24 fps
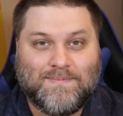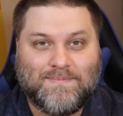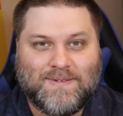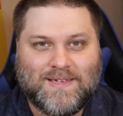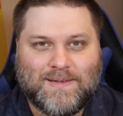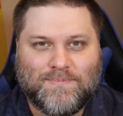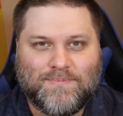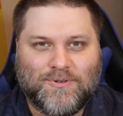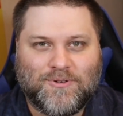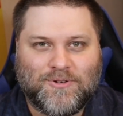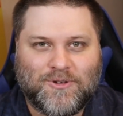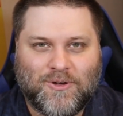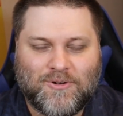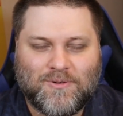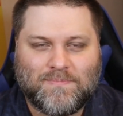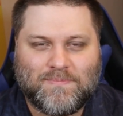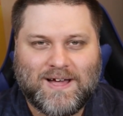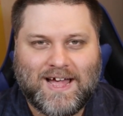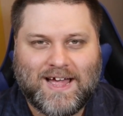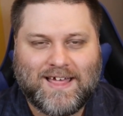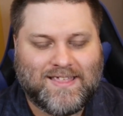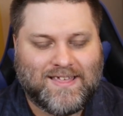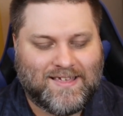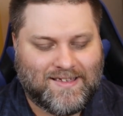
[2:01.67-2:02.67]
people go to
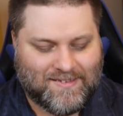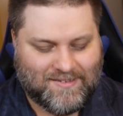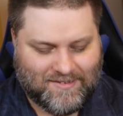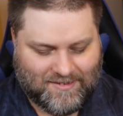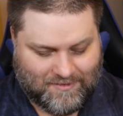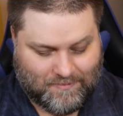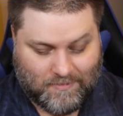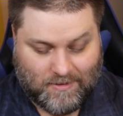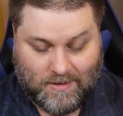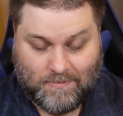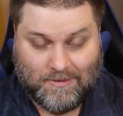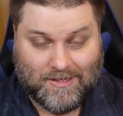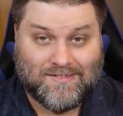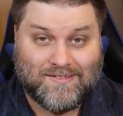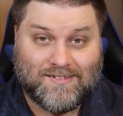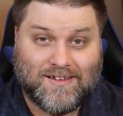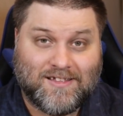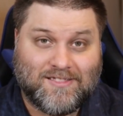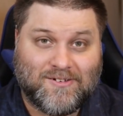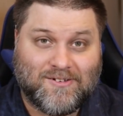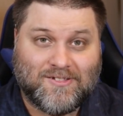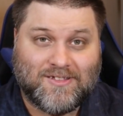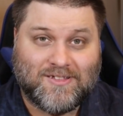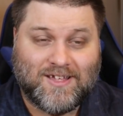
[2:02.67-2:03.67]
buy these cuz maybe it's
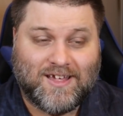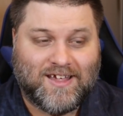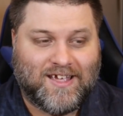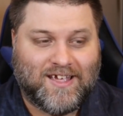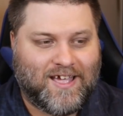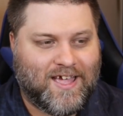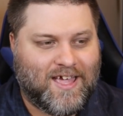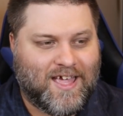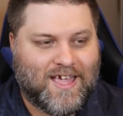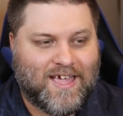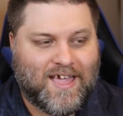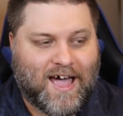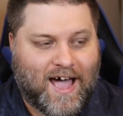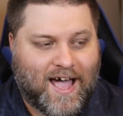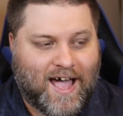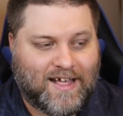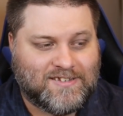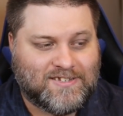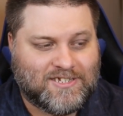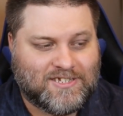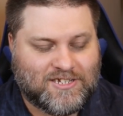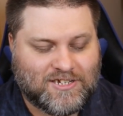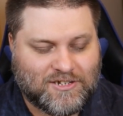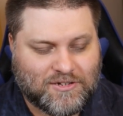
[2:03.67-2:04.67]
not their thing, I
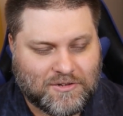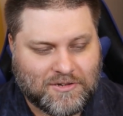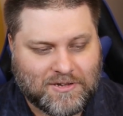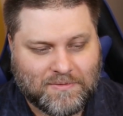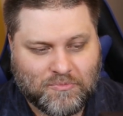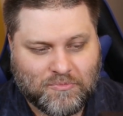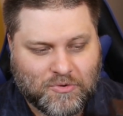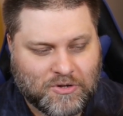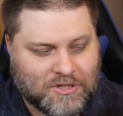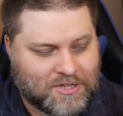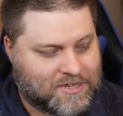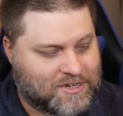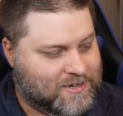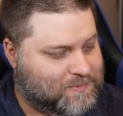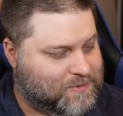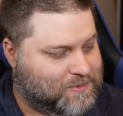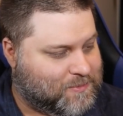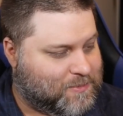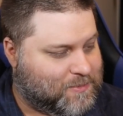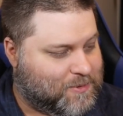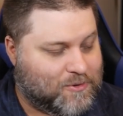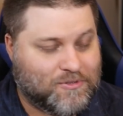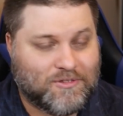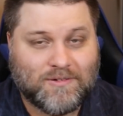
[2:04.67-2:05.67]
still am willing to
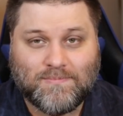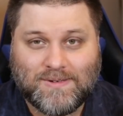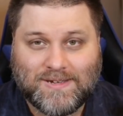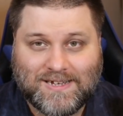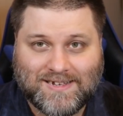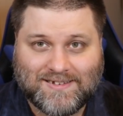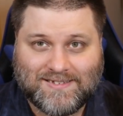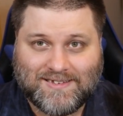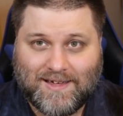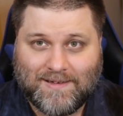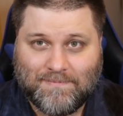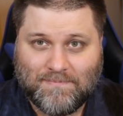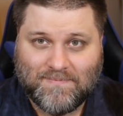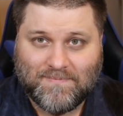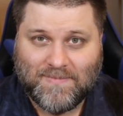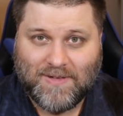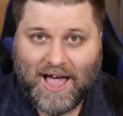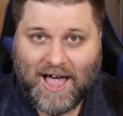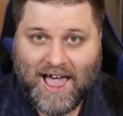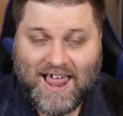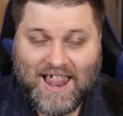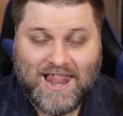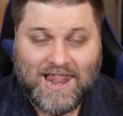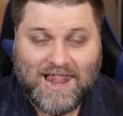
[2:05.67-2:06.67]
promote them because I
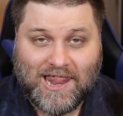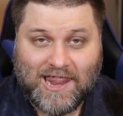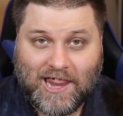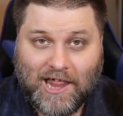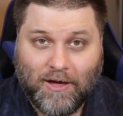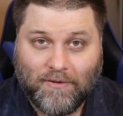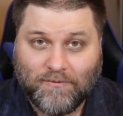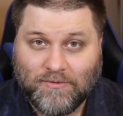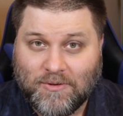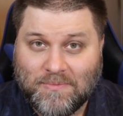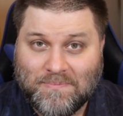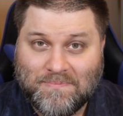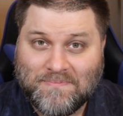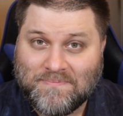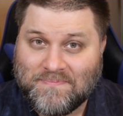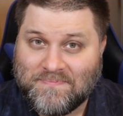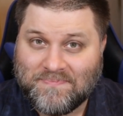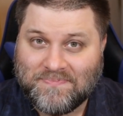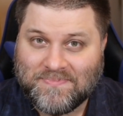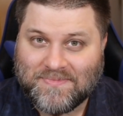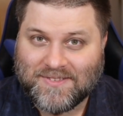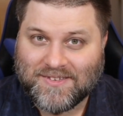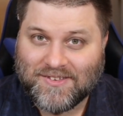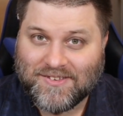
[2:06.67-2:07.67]
I love them
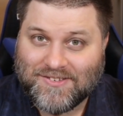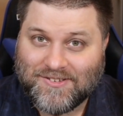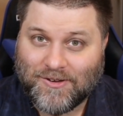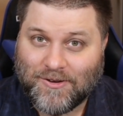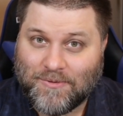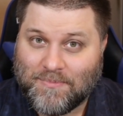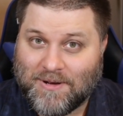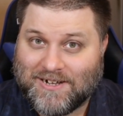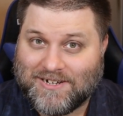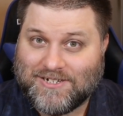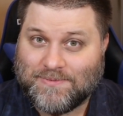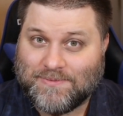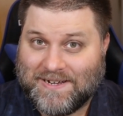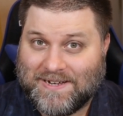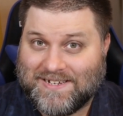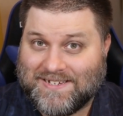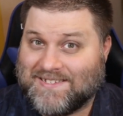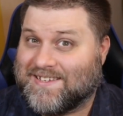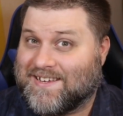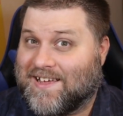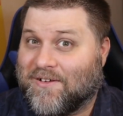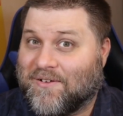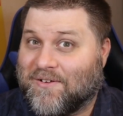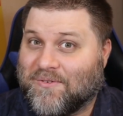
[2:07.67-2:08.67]
so much
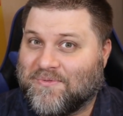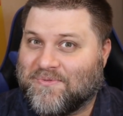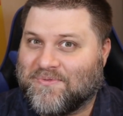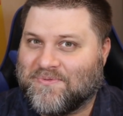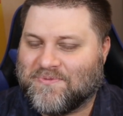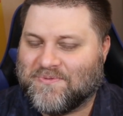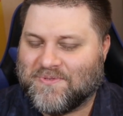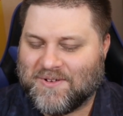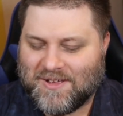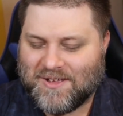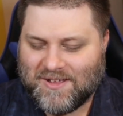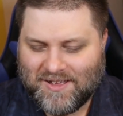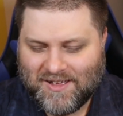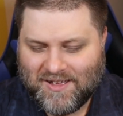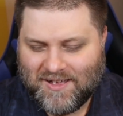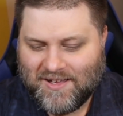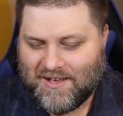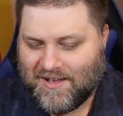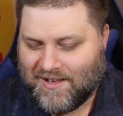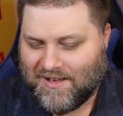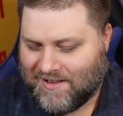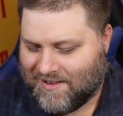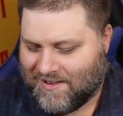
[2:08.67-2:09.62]
myself. Uh,